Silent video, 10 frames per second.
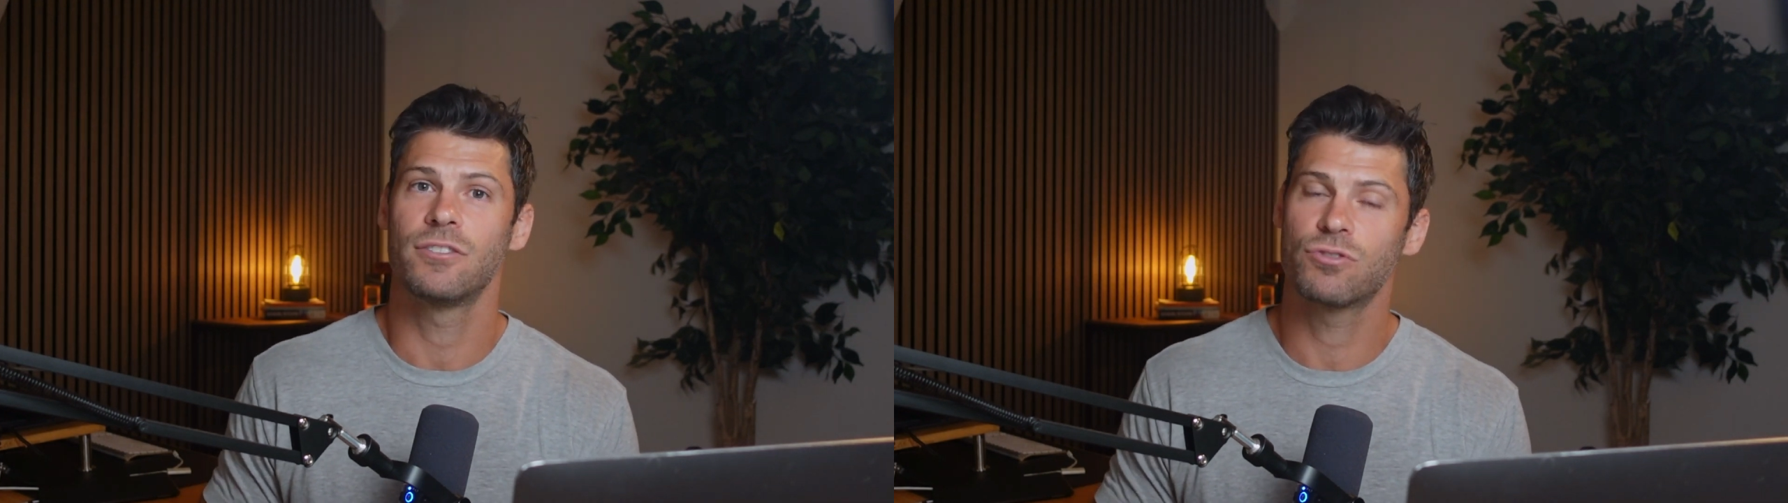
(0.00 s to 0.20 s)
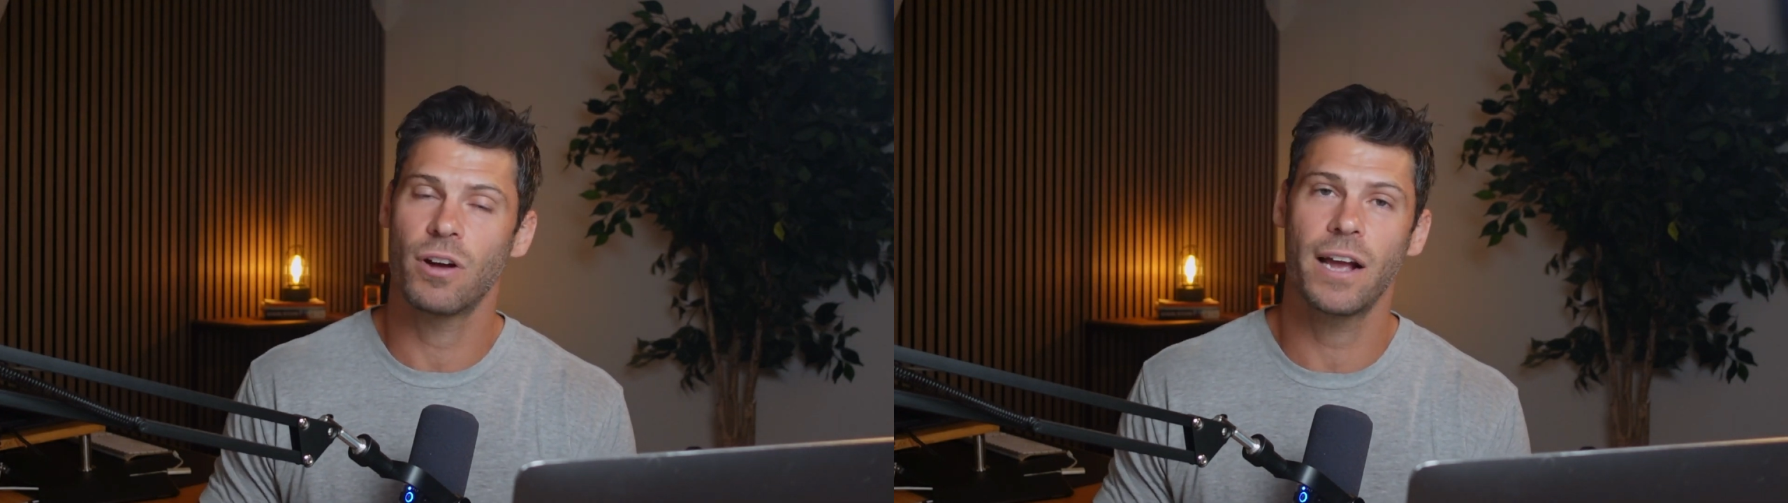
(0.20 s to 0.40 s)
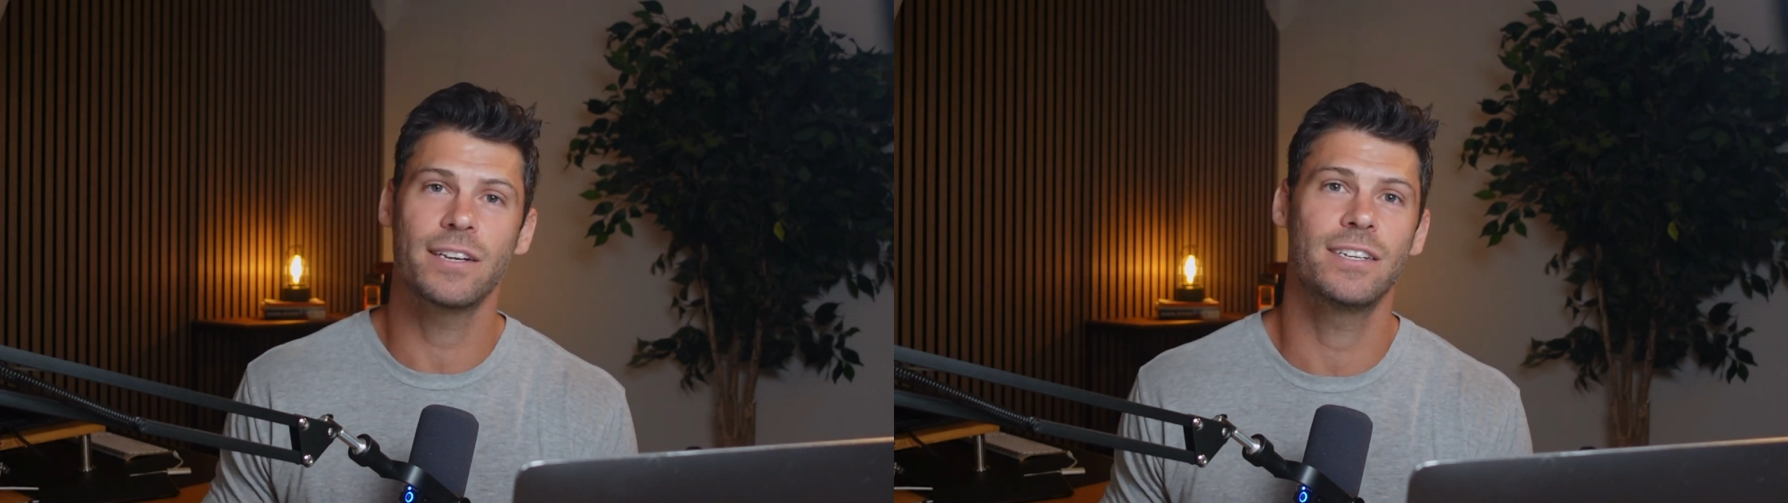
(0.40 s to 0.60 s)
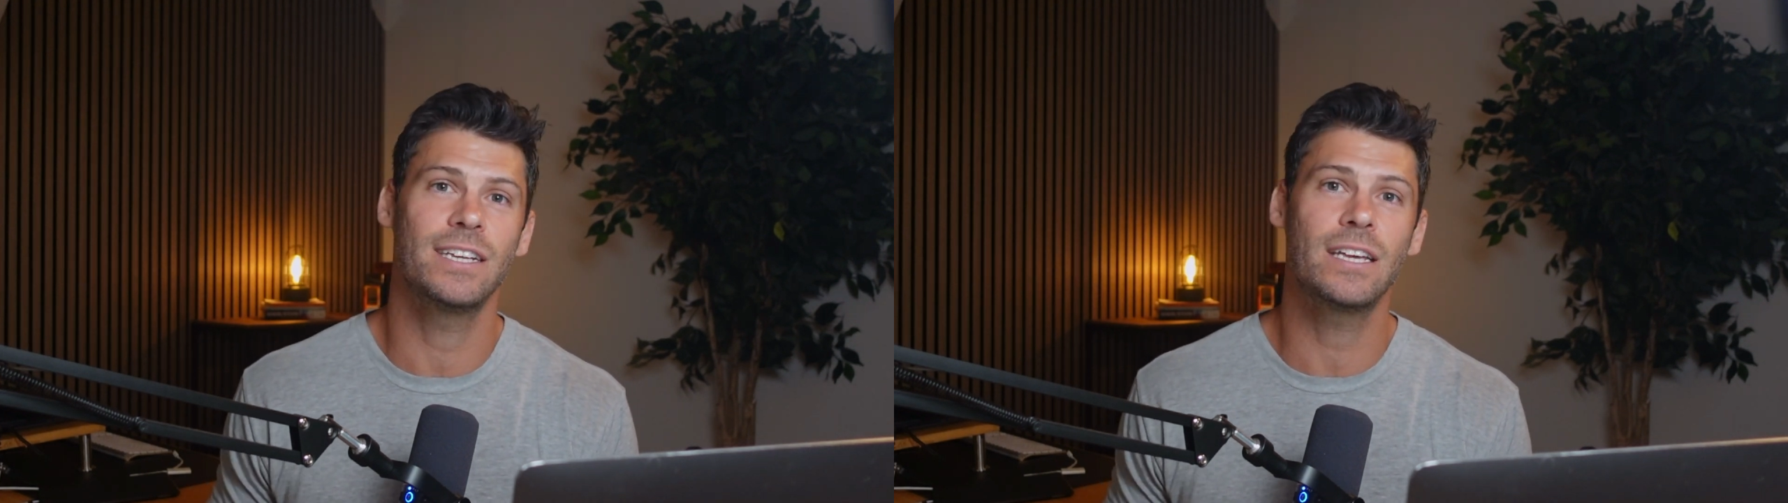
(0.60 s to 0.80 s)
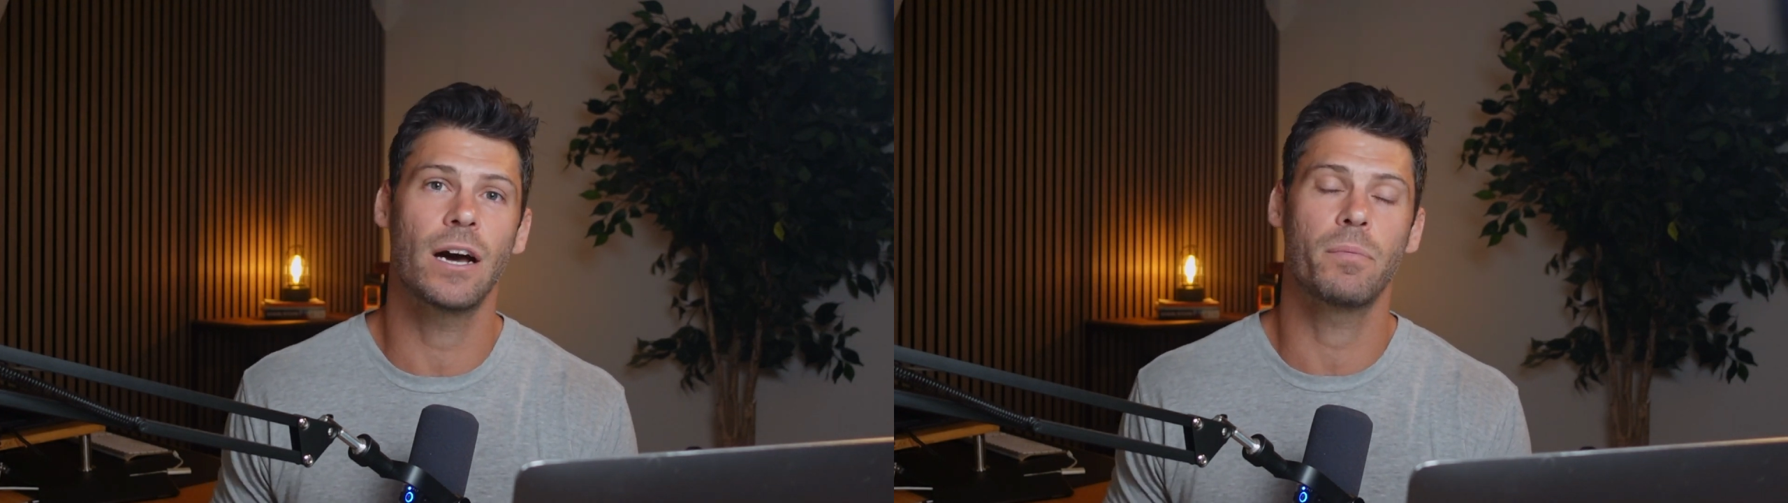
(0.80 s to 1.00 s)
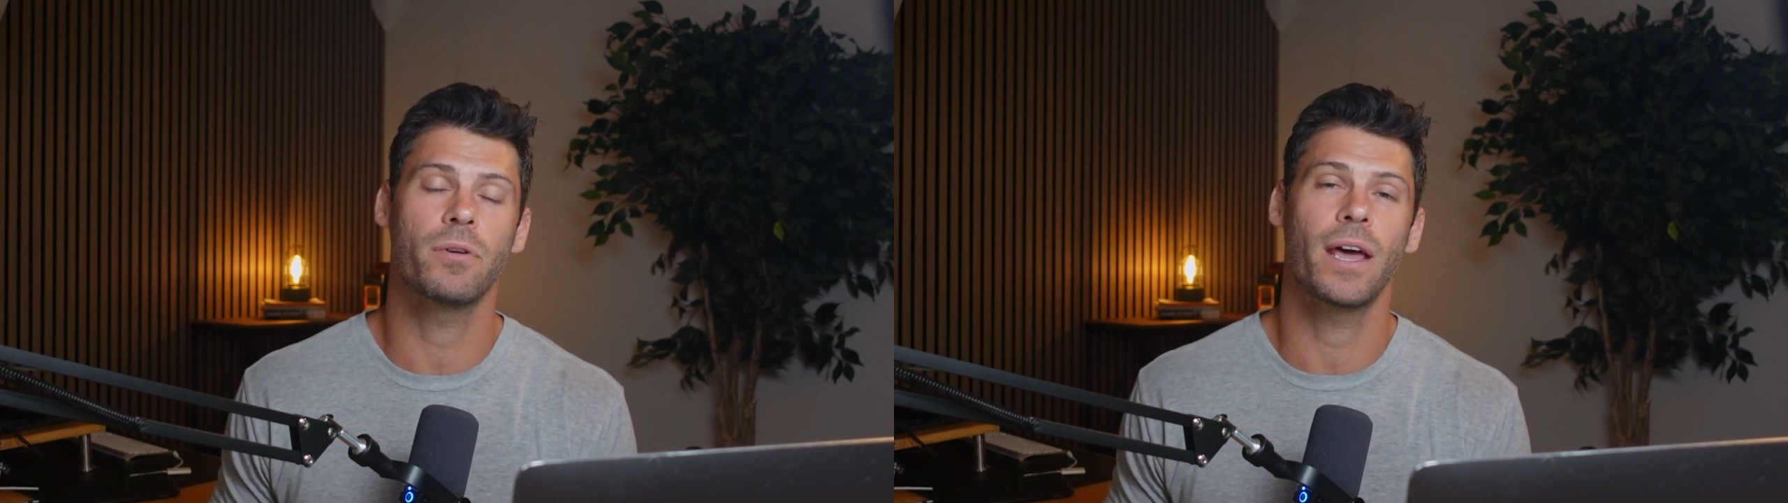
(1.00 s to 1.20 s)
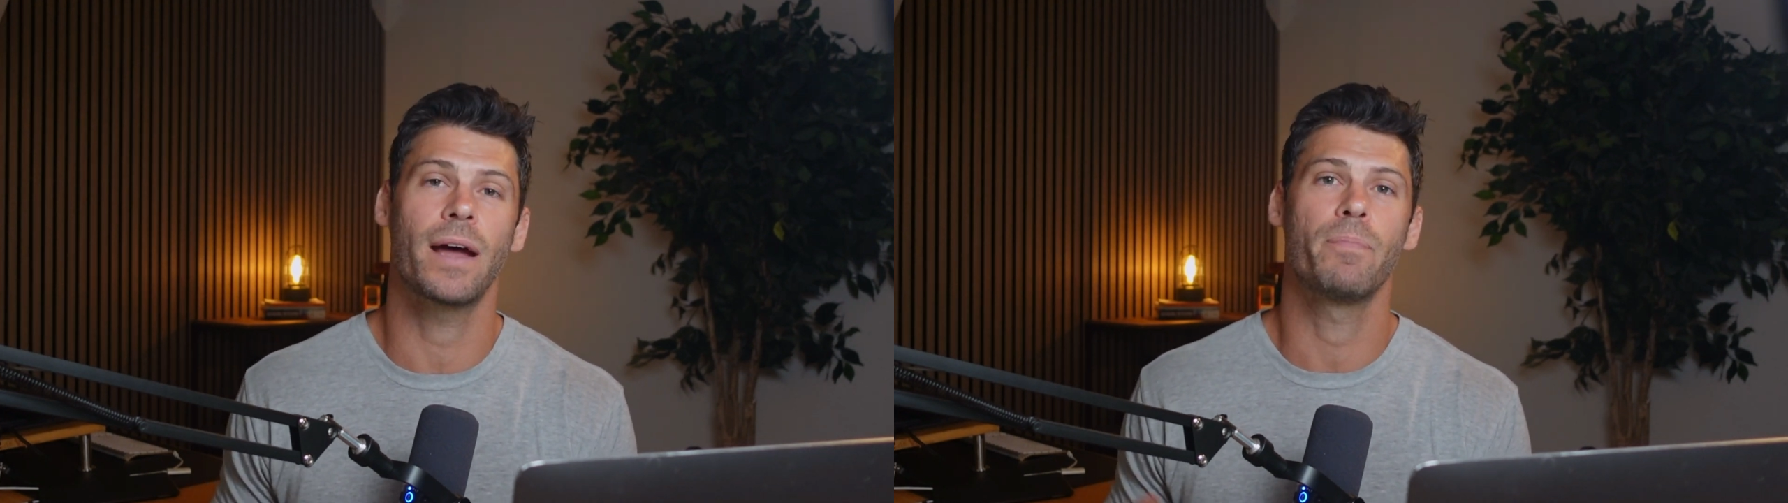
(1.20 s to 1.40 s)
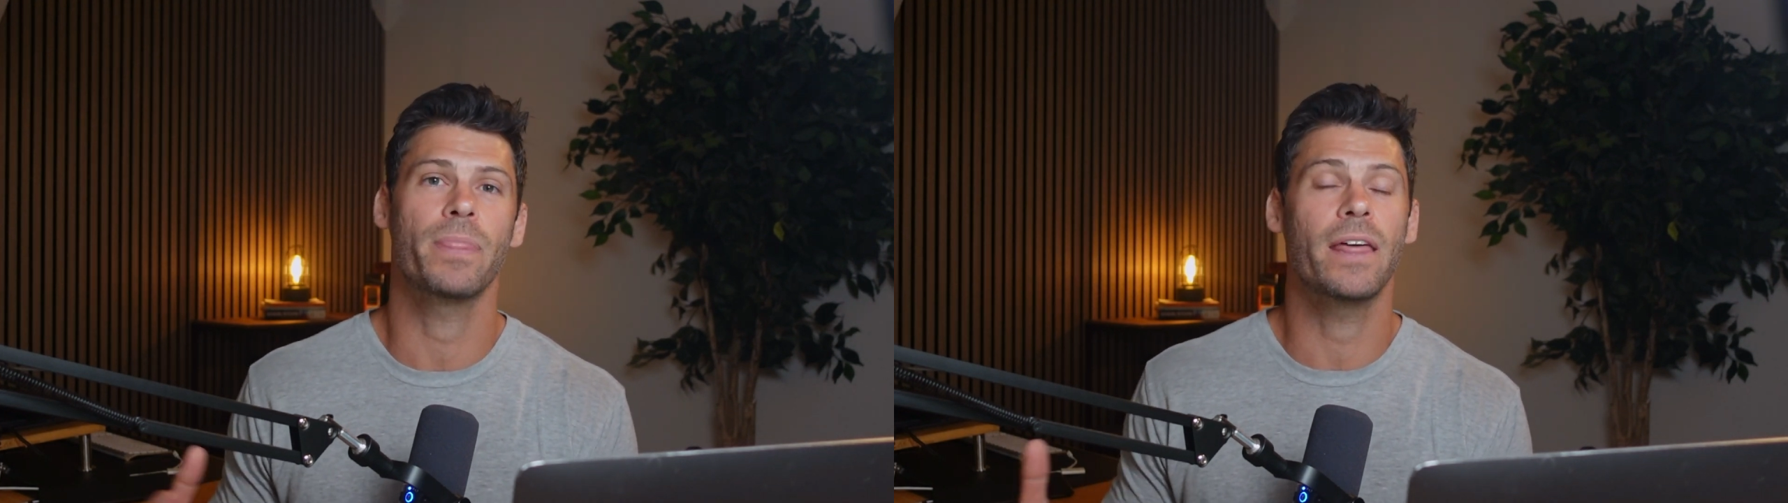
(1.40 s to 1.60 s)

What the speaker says: trying to decouple that